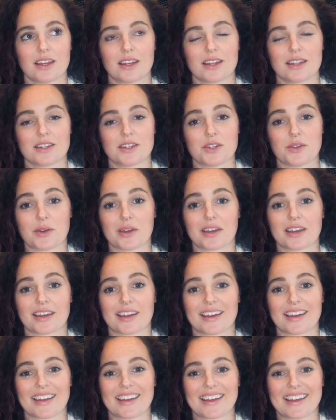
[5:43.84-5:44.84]
doing
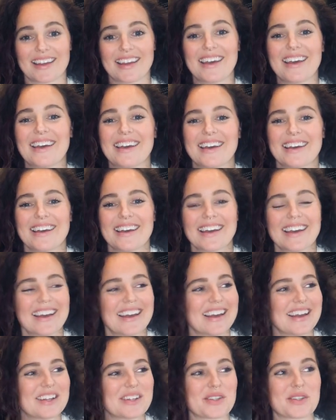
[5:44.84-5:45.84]

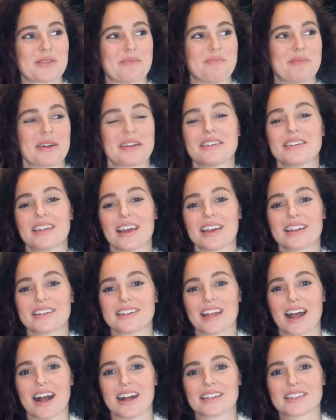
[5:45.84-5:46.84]
just mundane
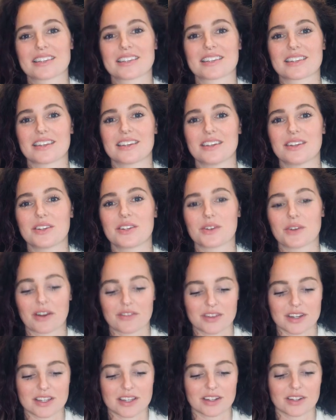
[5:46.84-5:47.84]
tasks that you do every
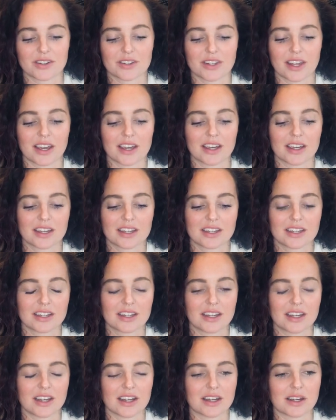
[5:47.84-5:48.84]
single day.
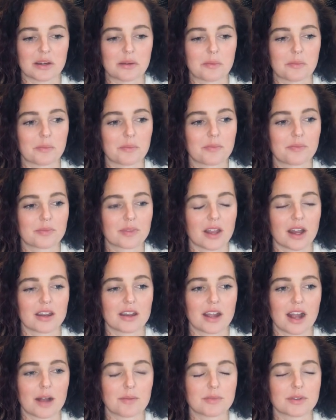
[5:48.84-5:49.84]
And it
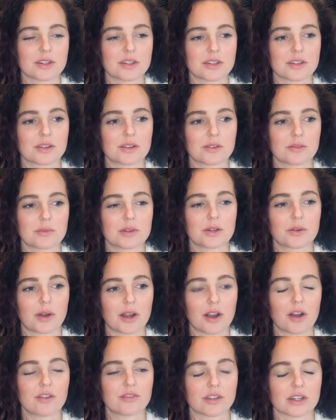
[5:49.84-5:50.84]
happened to me quite
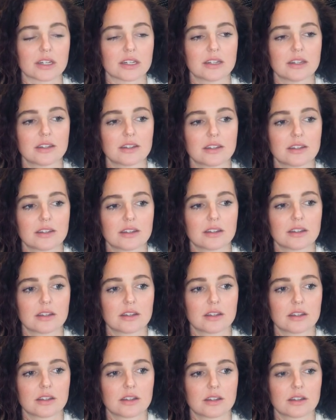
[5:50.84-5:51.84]
often.
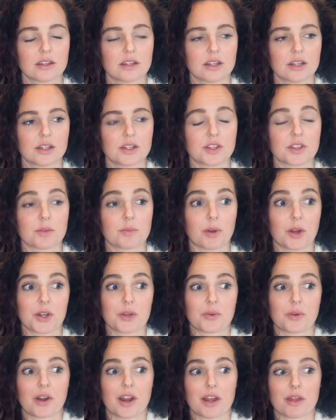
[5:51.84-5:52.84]
To the point
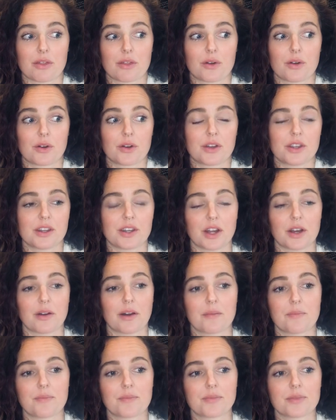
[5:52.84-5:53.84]
where I thought,
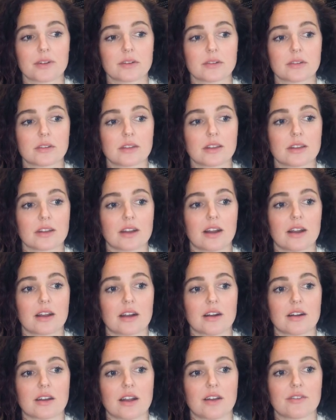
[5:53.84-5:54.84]
I
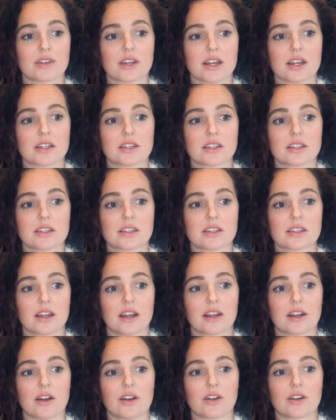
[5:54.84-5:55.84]
can't have kids. I
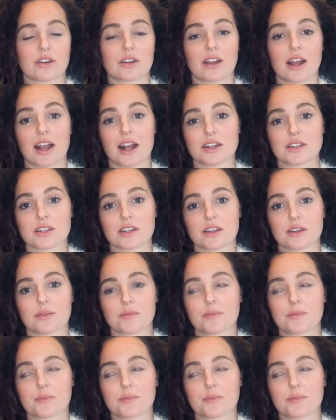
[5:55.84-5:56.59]
had to,